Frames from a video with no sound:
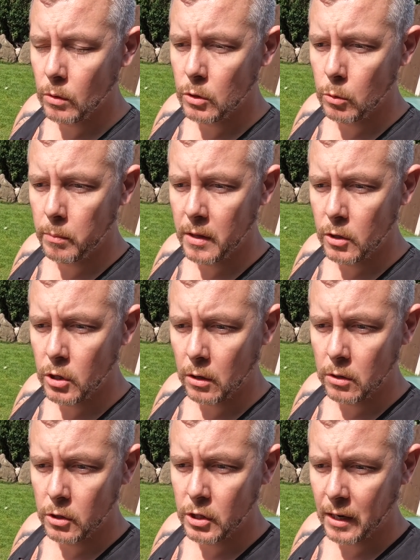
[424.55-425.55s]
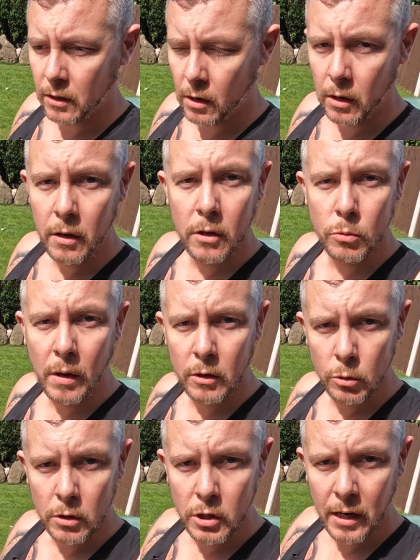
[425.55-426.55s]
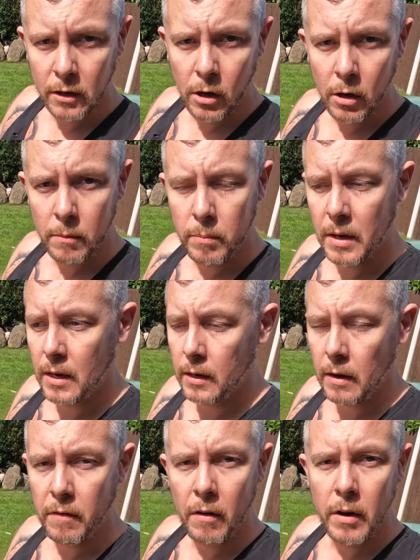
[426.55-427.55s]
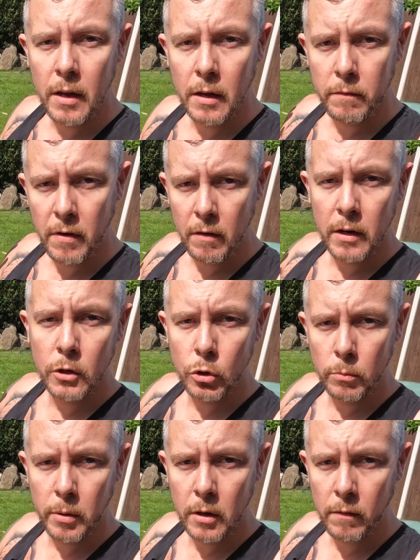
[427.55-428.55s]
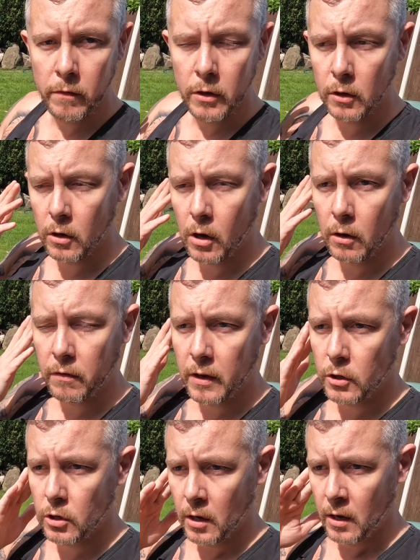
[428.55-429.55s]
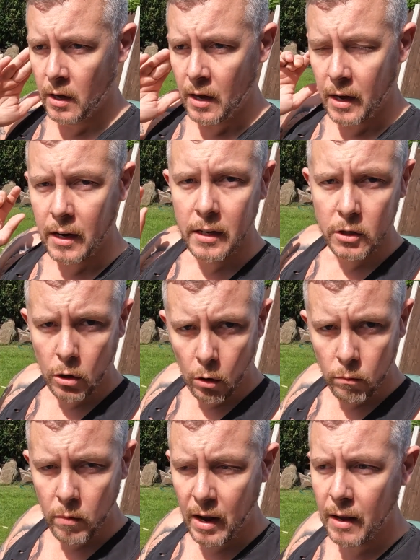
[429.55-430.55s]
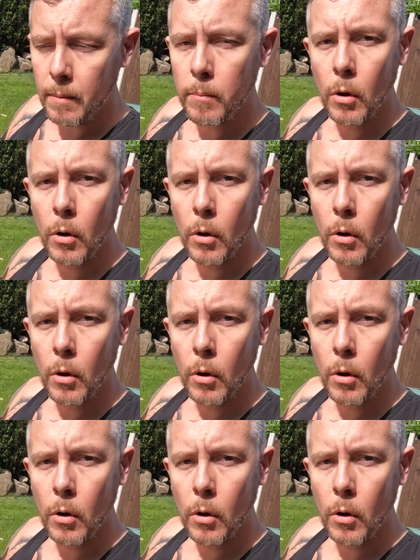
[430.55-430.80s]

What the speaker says: which would be the chocolate shagoi, as well as the shagoi being a very, very super confident koi fish in its own right.